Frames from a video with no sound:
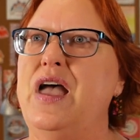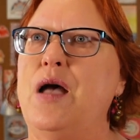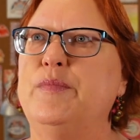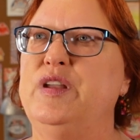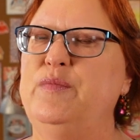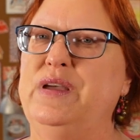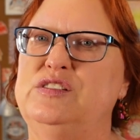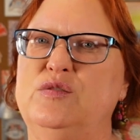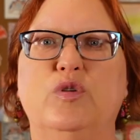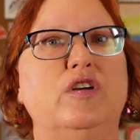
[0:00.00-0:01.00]
I'm gonna make
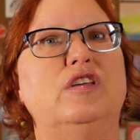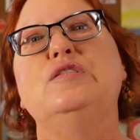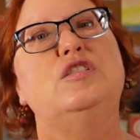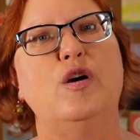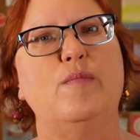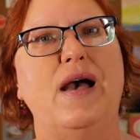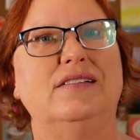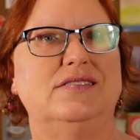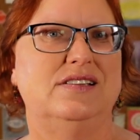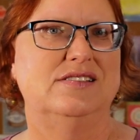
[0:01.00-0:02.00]
some more of those tote
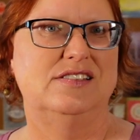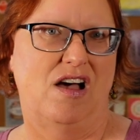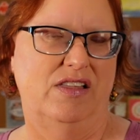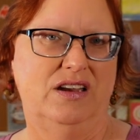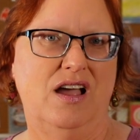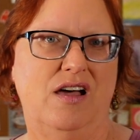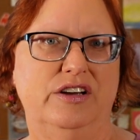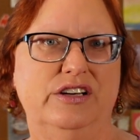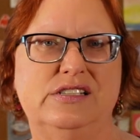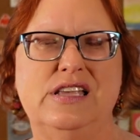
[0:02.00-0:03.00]
bags in solid
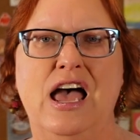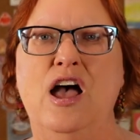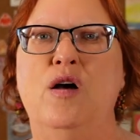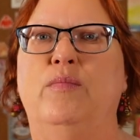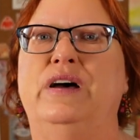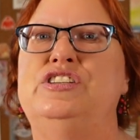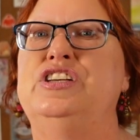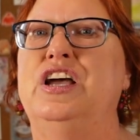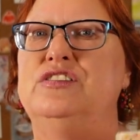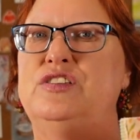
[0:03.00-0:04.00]
colors, but
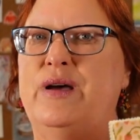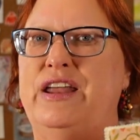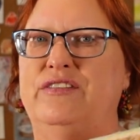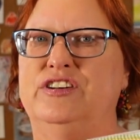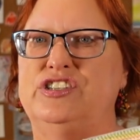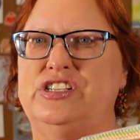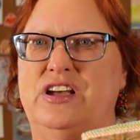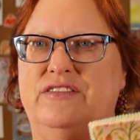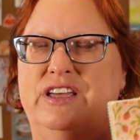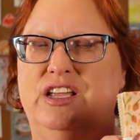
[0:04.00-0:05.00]
she also had a version
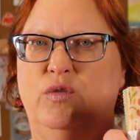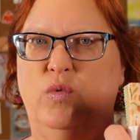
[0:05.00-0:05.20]
of it